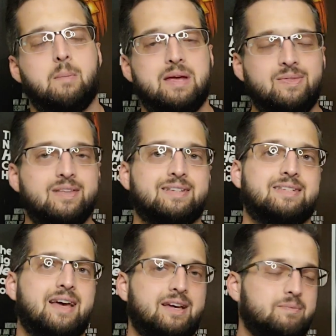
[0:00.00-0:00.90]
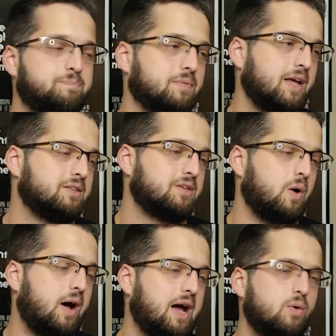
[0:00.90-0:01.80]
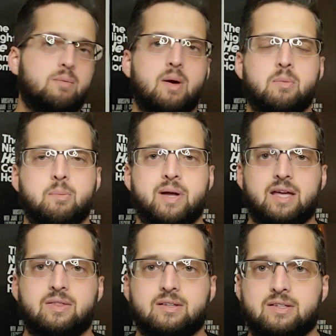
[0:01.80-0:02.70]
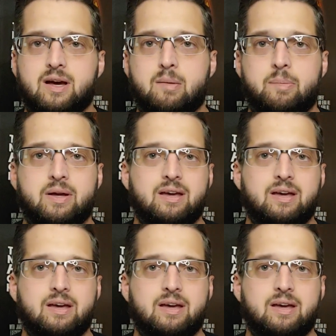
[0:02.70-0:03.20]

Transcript: in this set. And so I remember picking this up,